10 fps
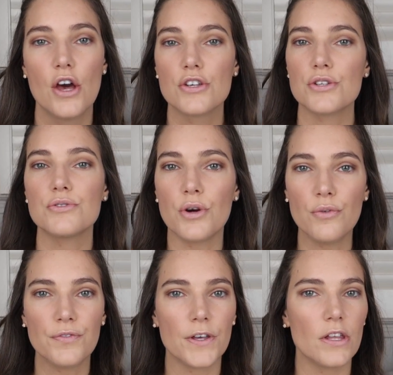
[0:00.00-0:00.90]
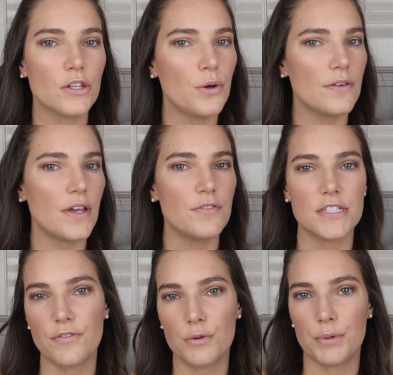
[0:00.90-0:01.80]
So don't feel like you have to have a
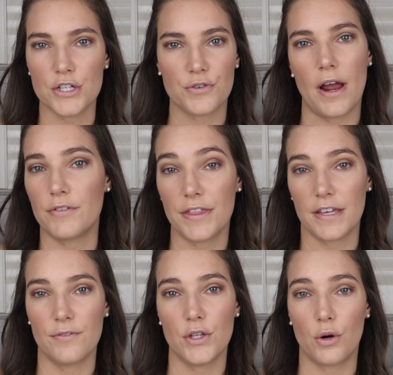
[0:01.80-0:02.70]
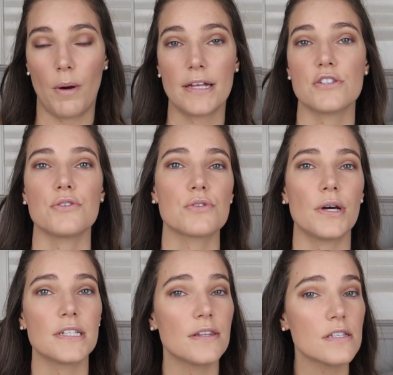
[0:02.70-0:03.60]
different brush for everything if you don't want to. So
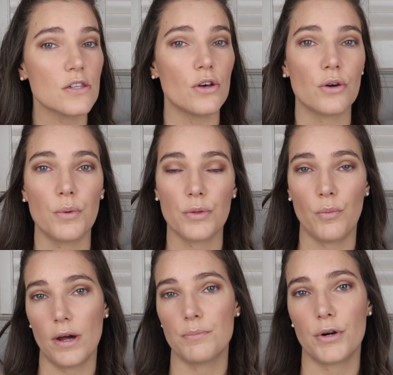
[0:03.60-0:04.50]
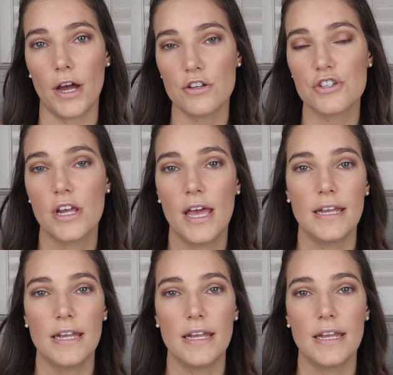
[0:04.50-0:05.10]
I did this look with one brush.